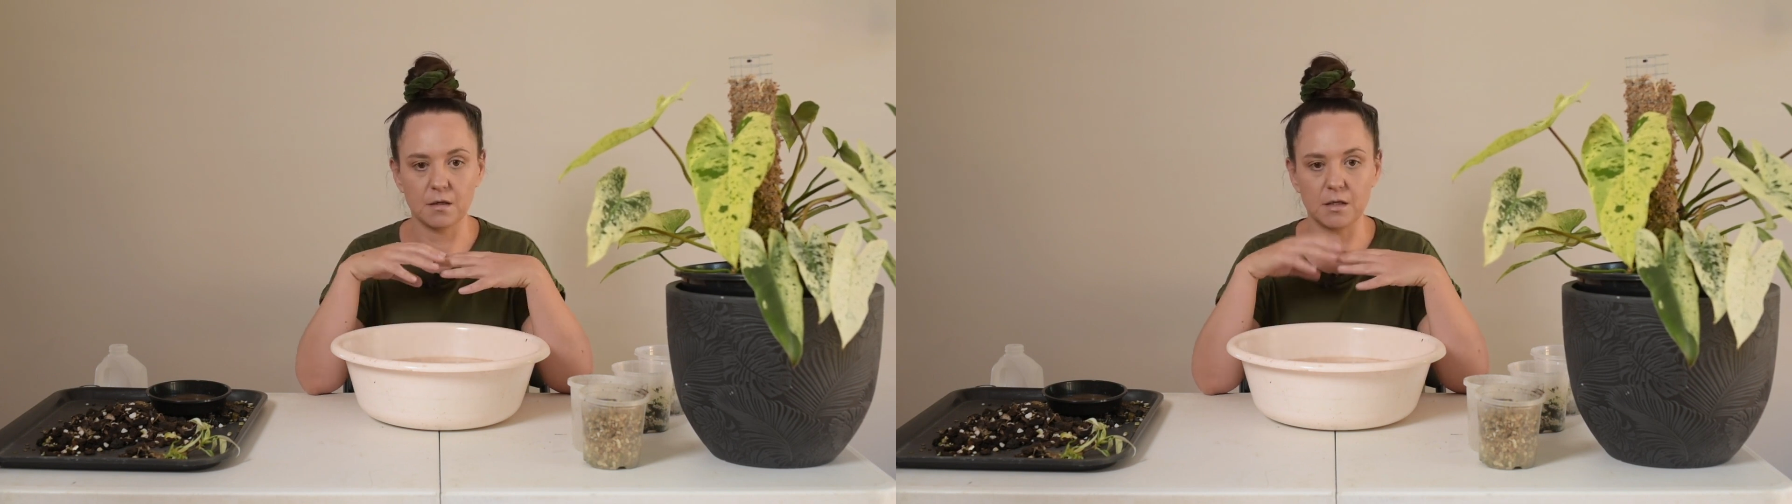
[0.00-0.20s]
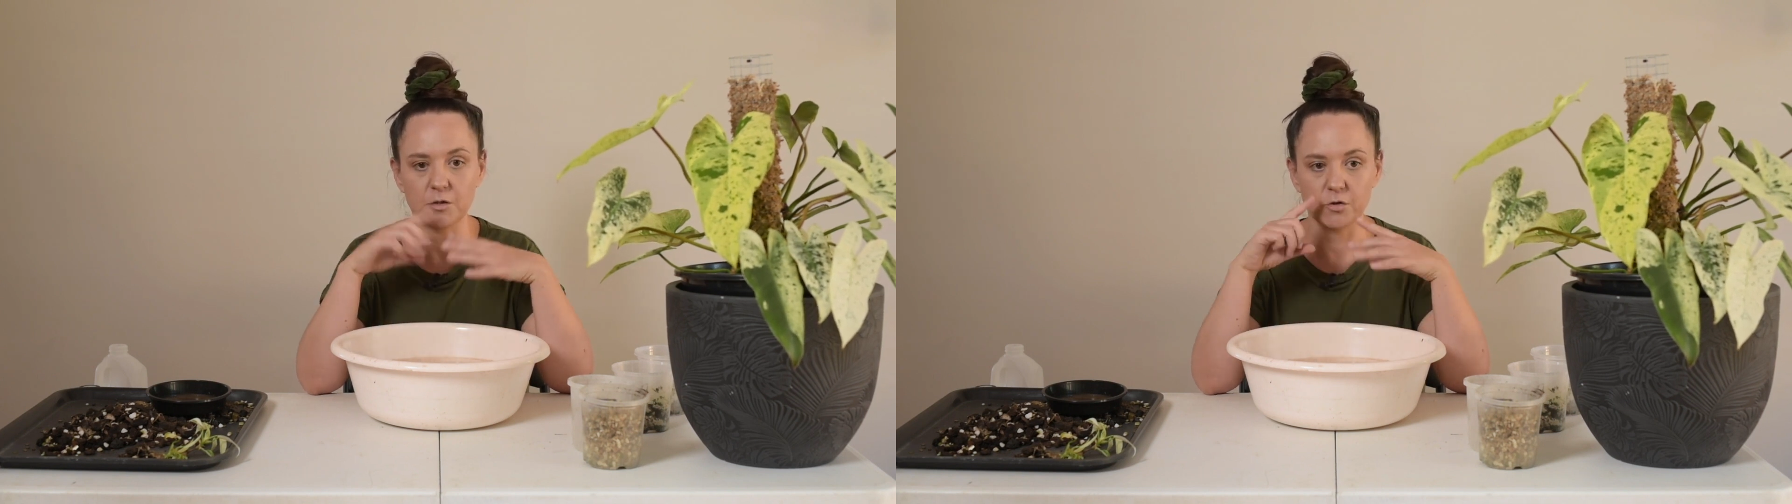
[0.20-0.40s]

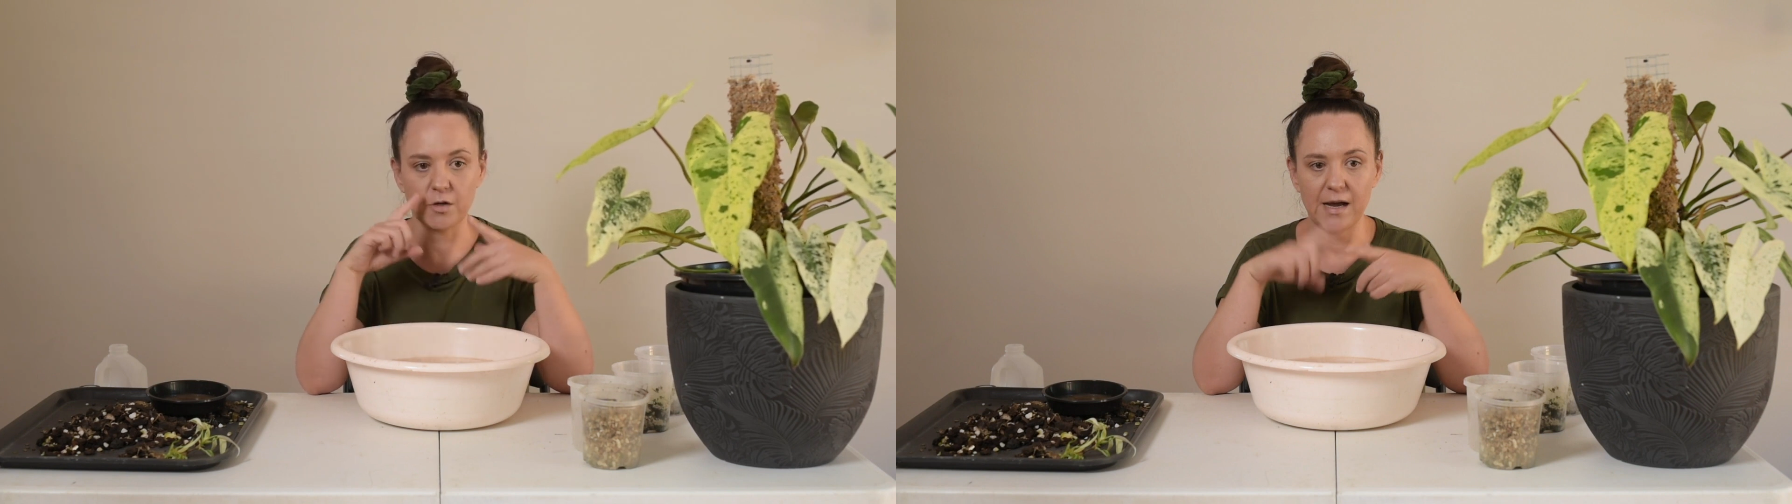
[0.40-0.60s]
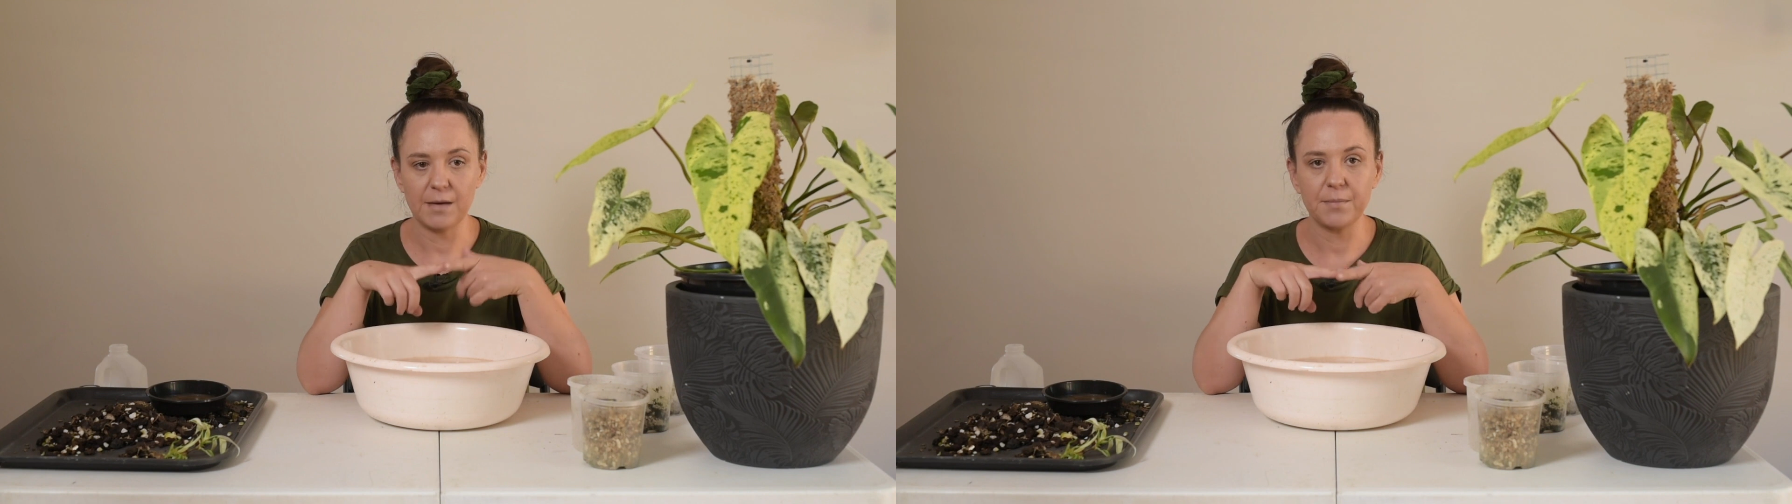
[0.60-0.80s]
I do
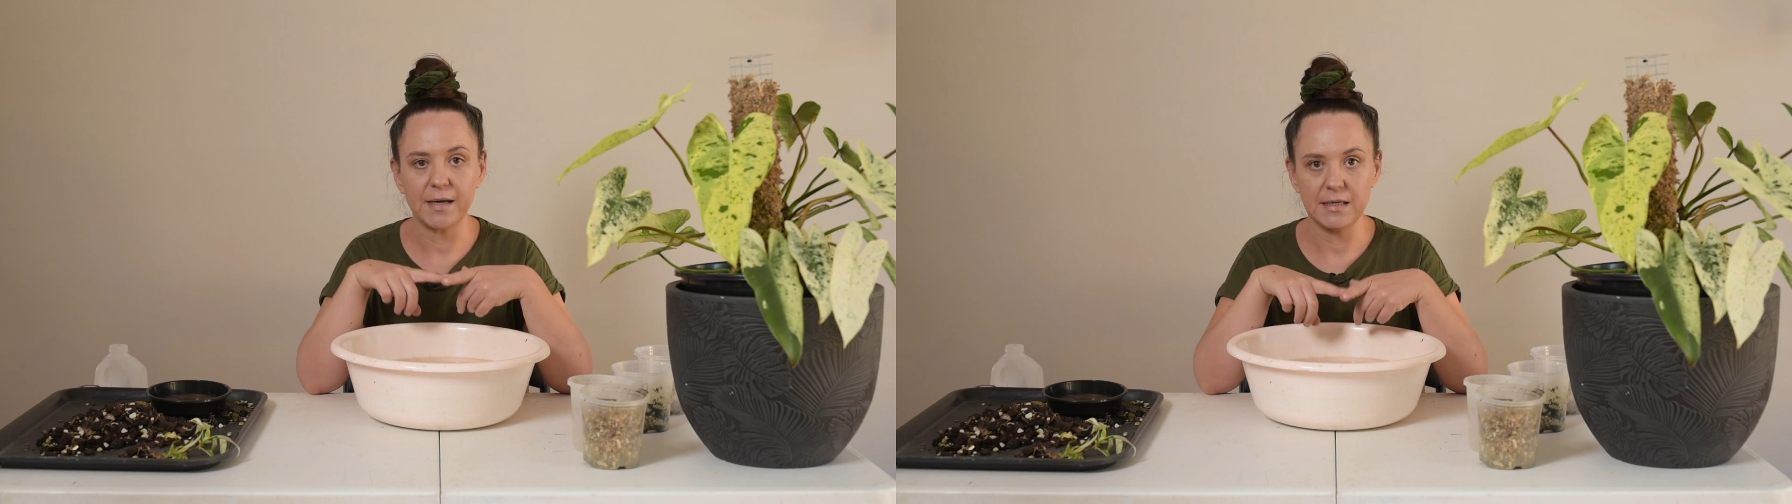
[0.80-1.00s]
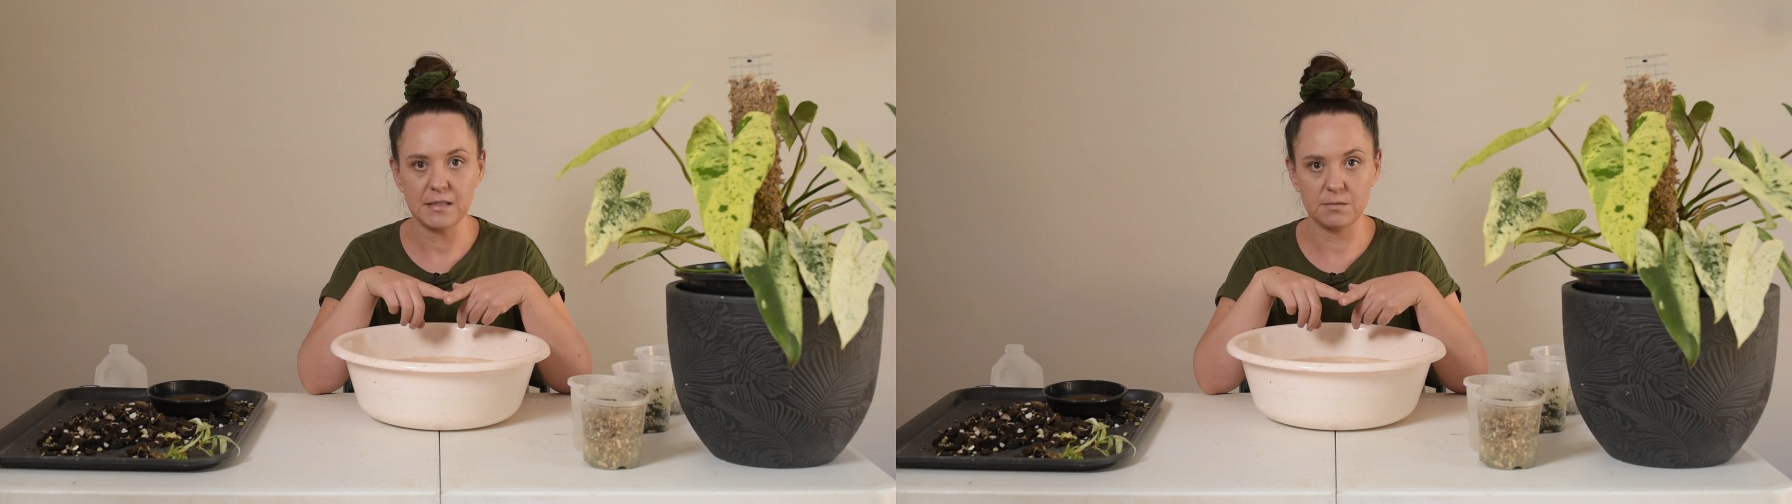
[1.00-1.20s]
not add
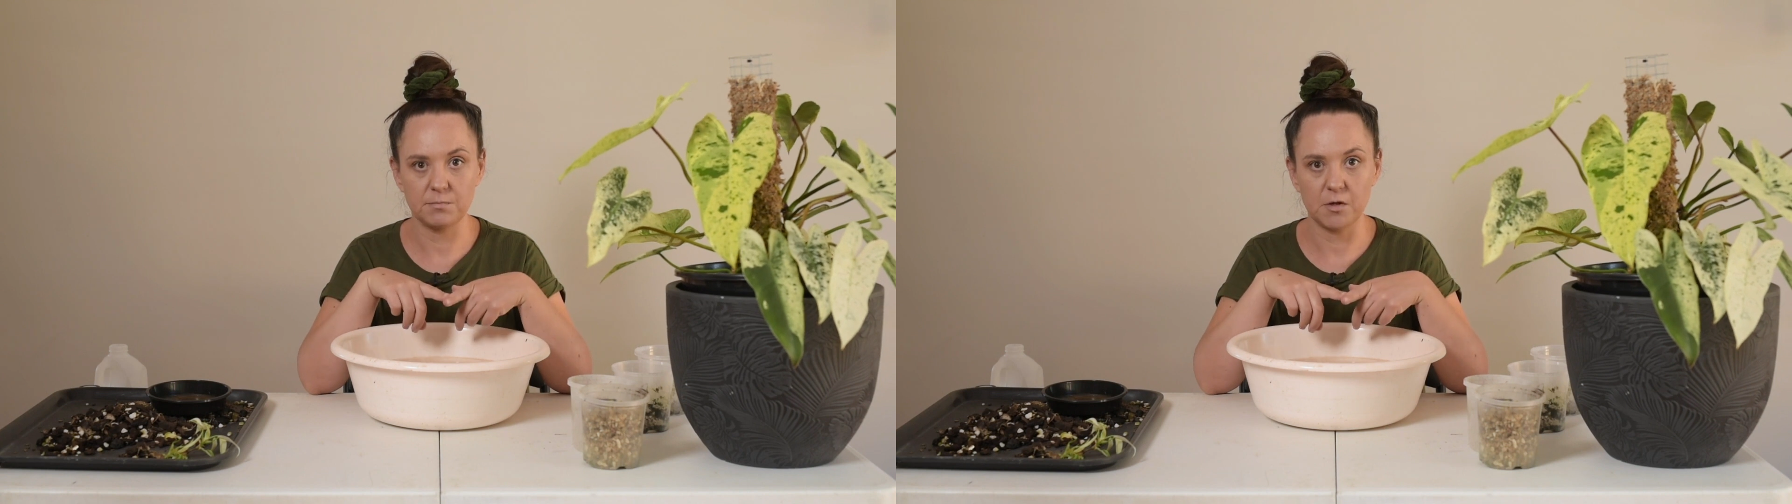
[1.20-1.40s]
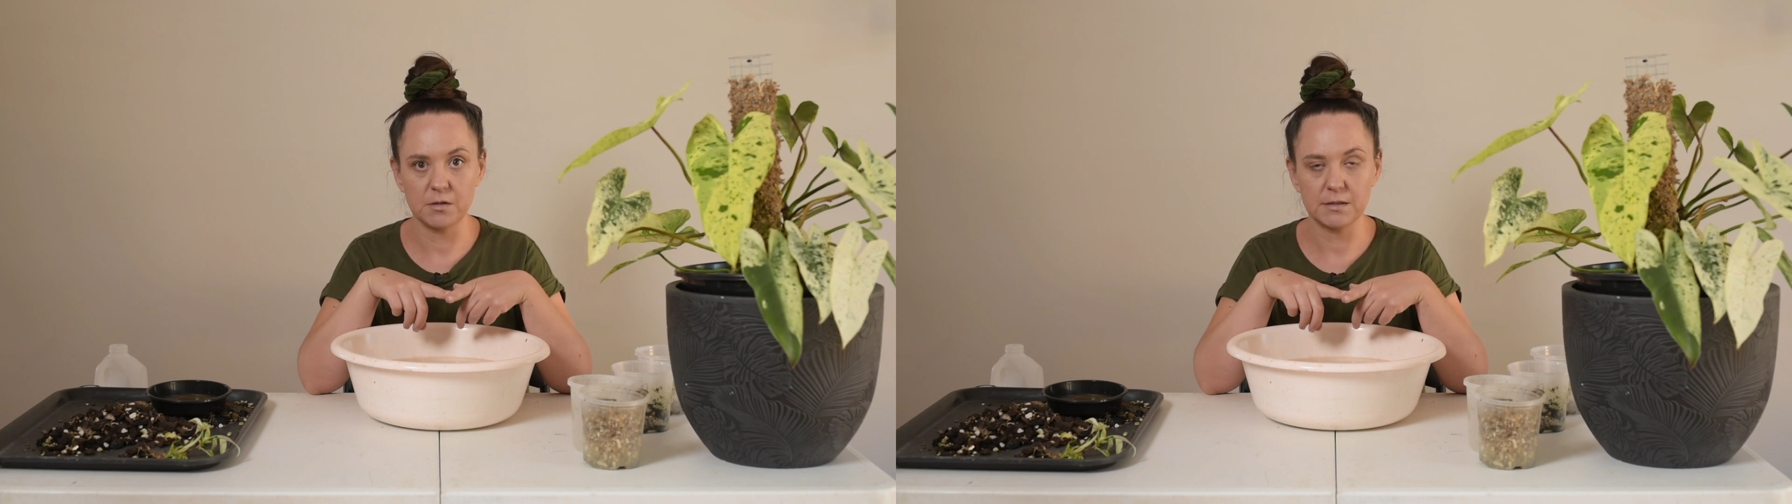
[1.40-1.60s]
peat
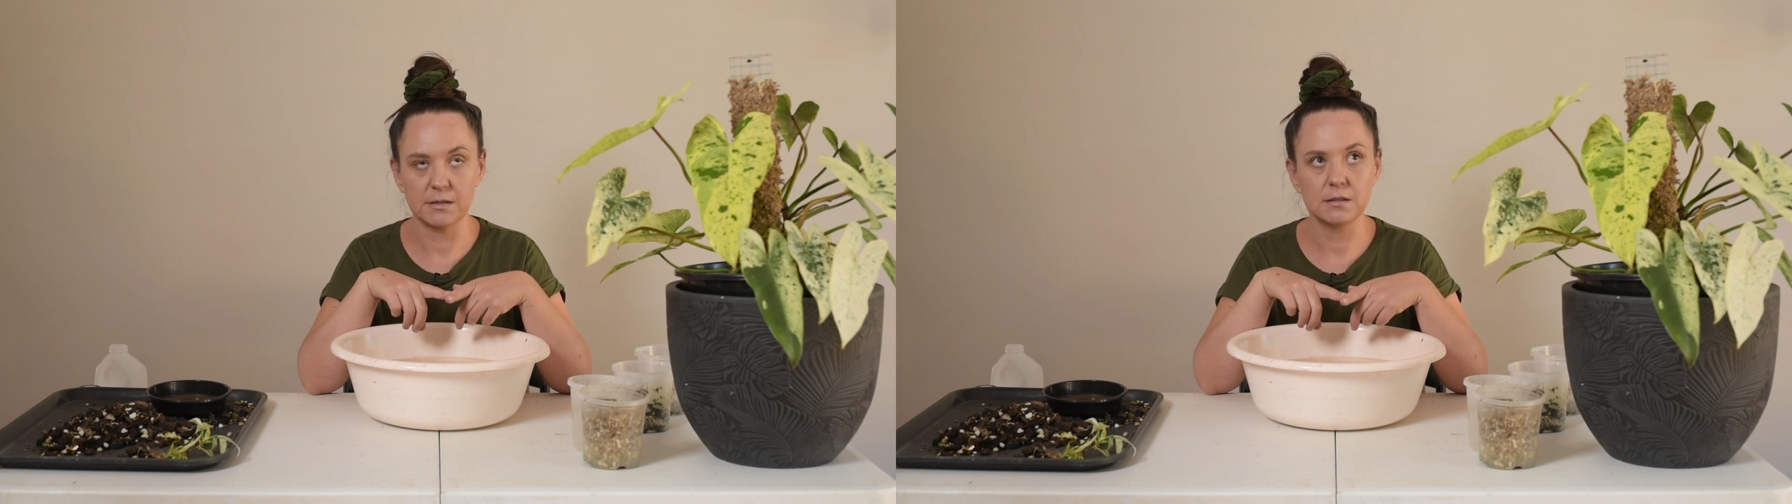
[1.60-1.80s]
moss.